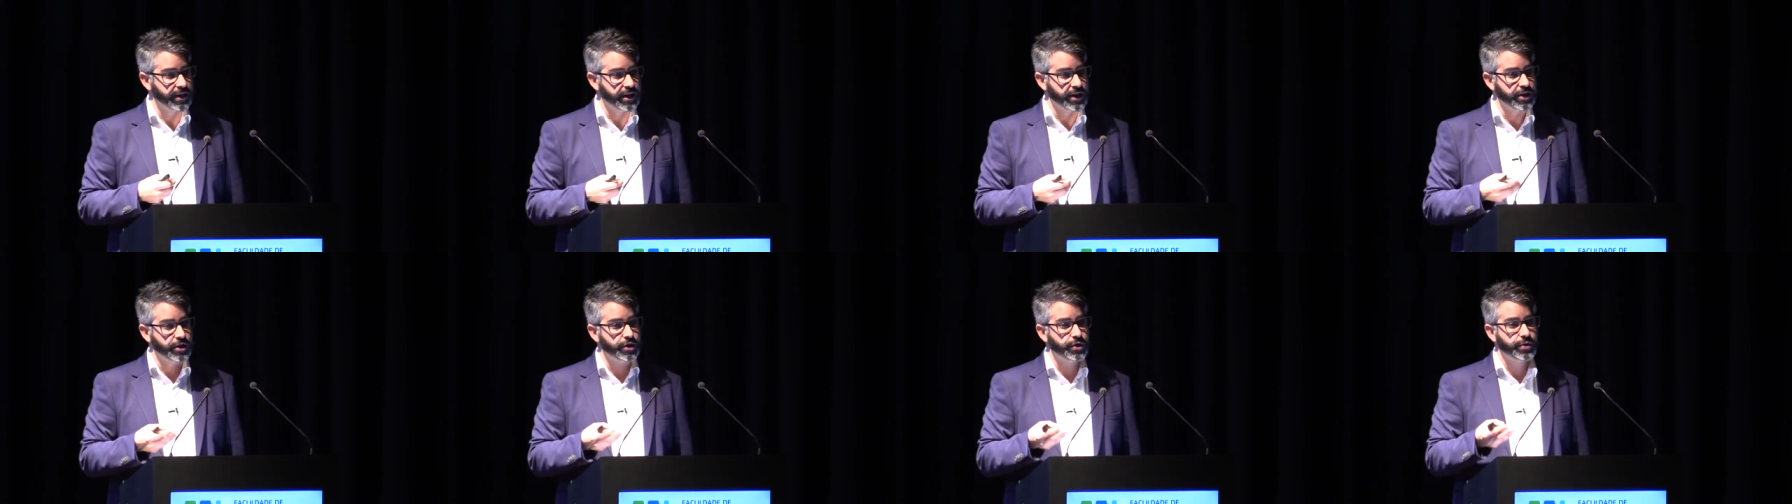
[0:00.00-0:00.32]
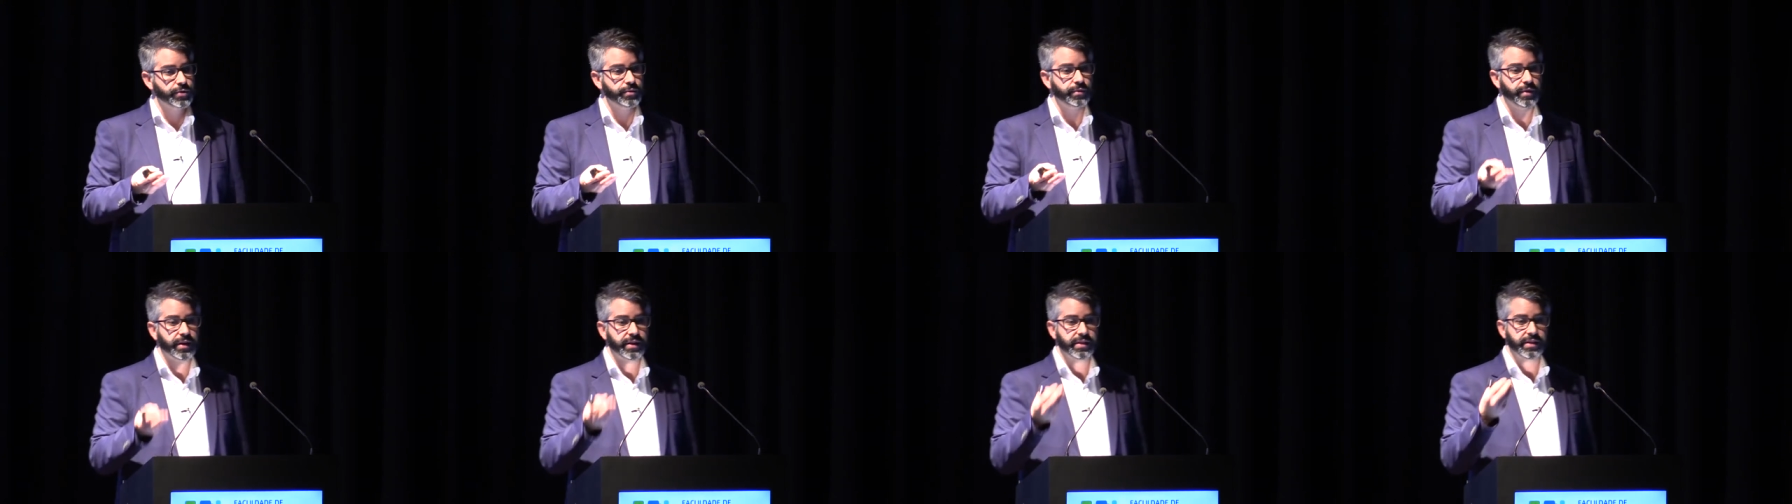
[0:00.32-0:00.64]

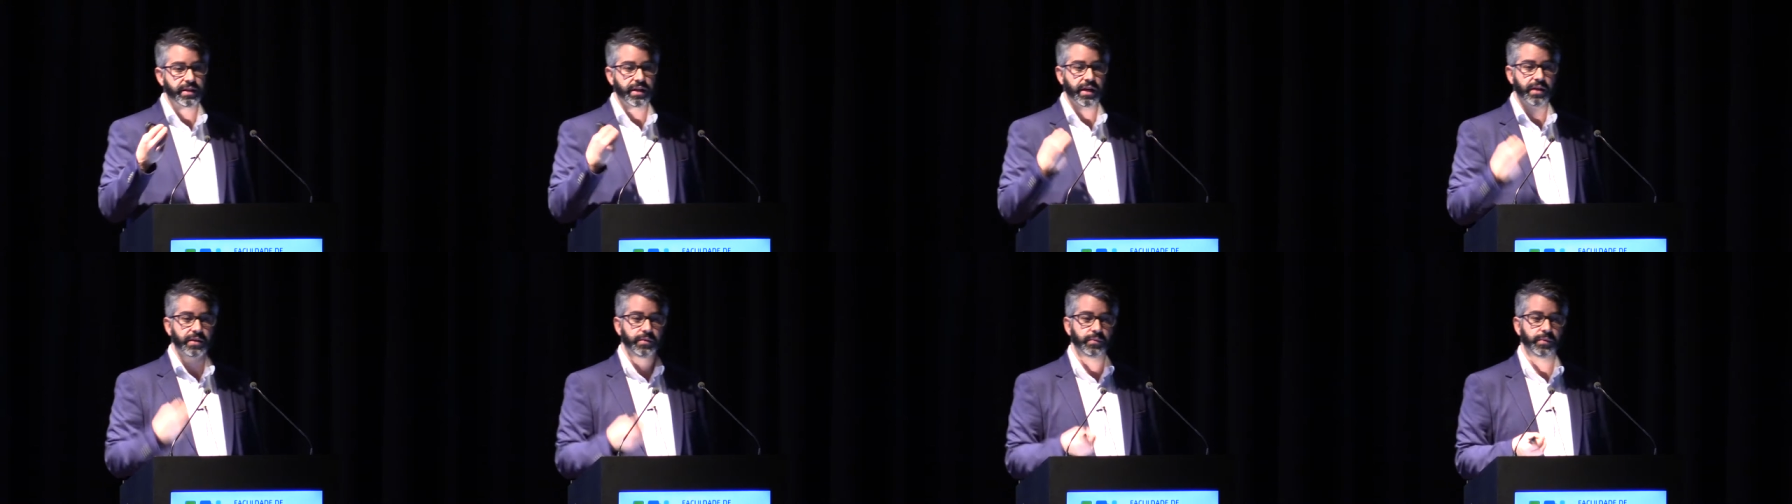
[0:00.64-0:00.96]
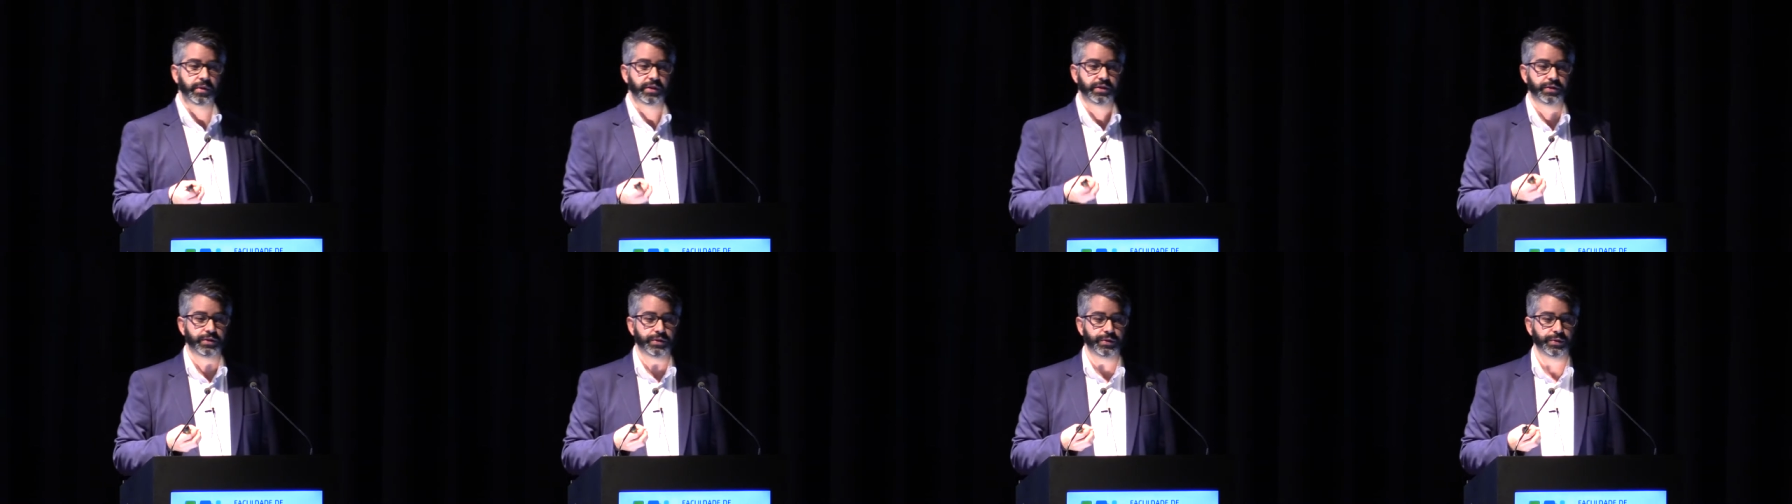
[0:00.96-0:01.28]
Guincho, and the other
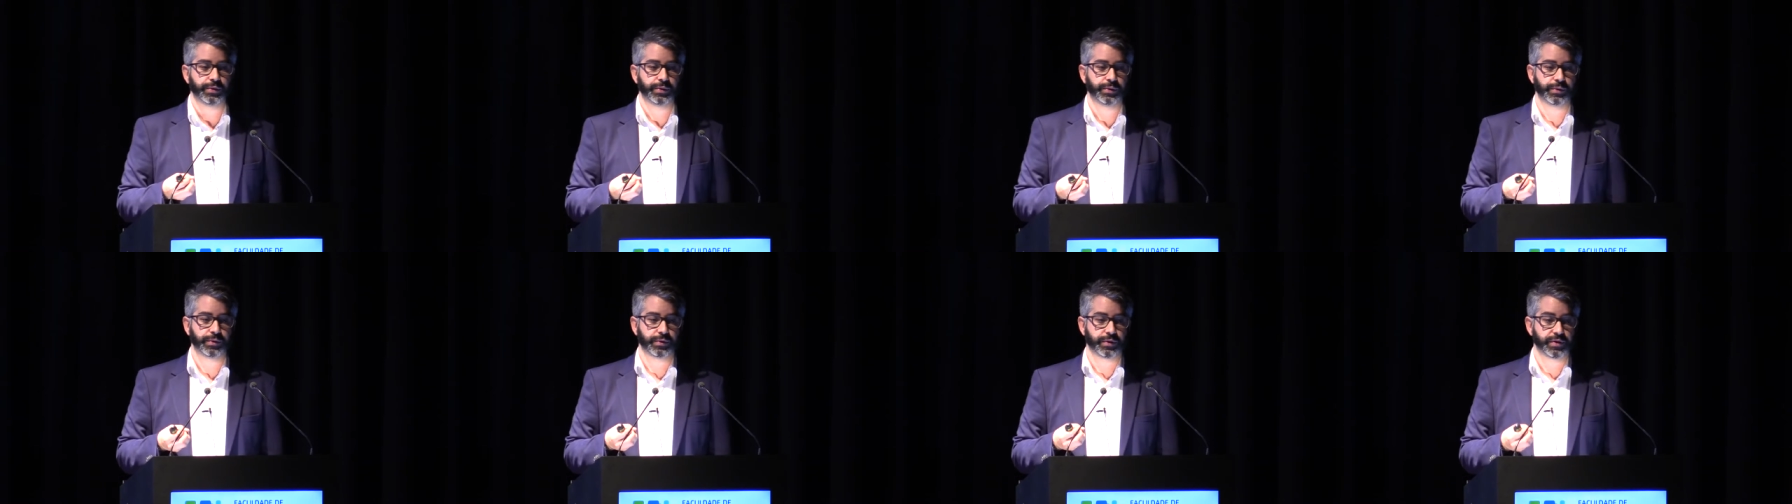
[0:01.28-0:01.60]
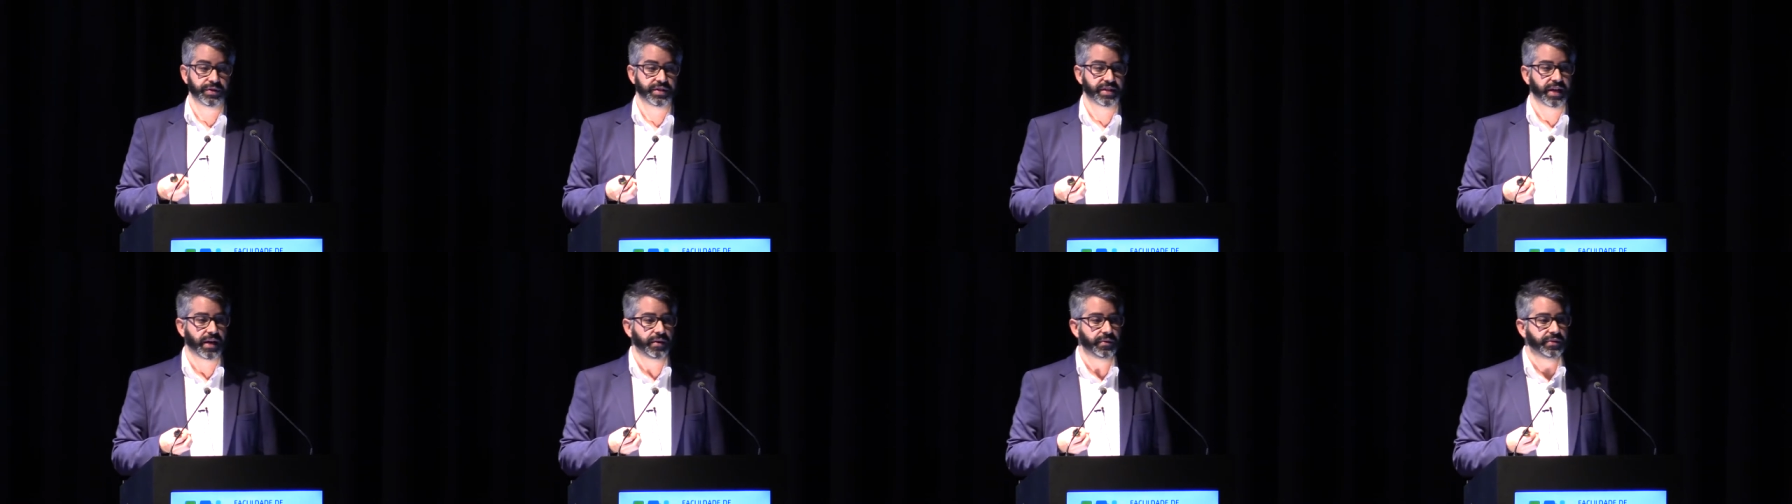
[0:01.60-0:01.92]
one to
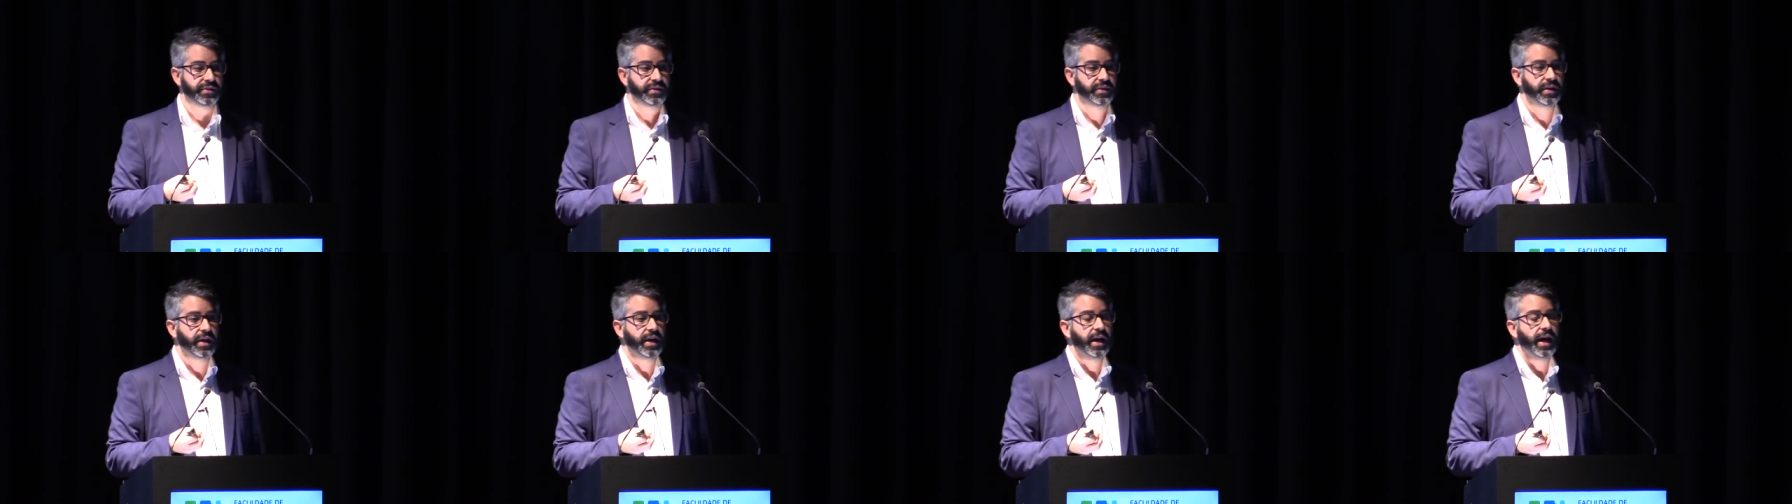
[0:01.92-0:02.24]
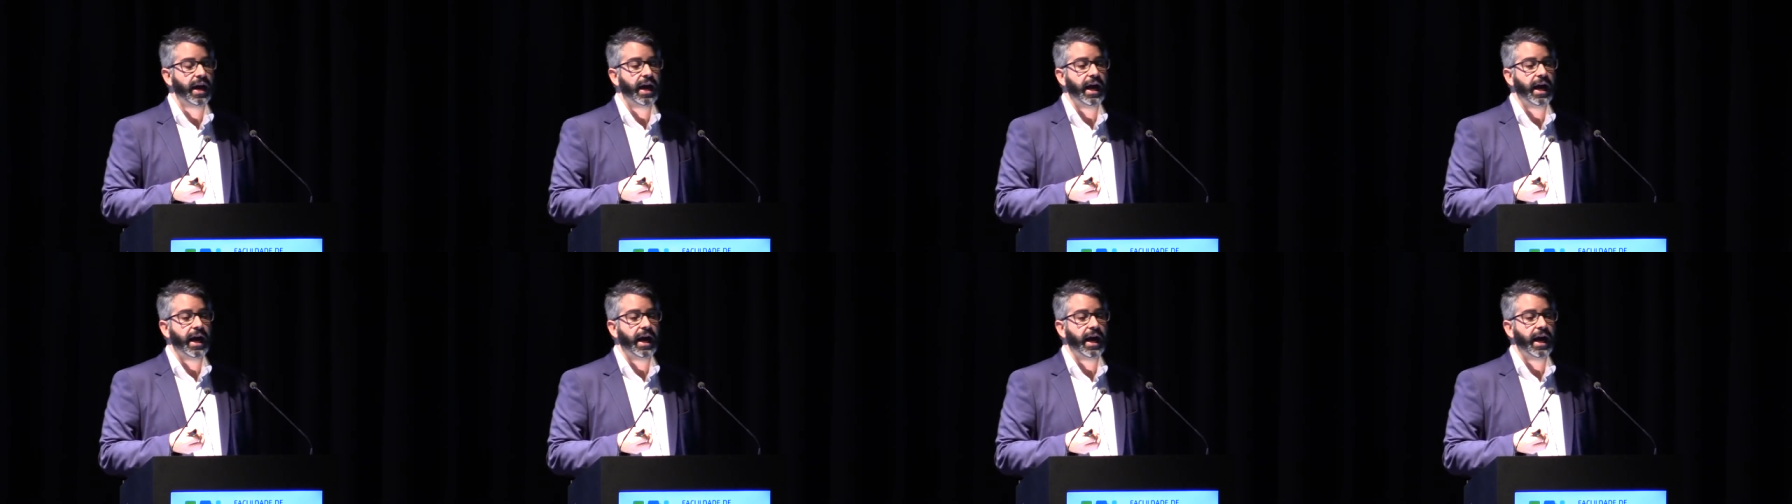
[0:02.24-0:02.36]
south.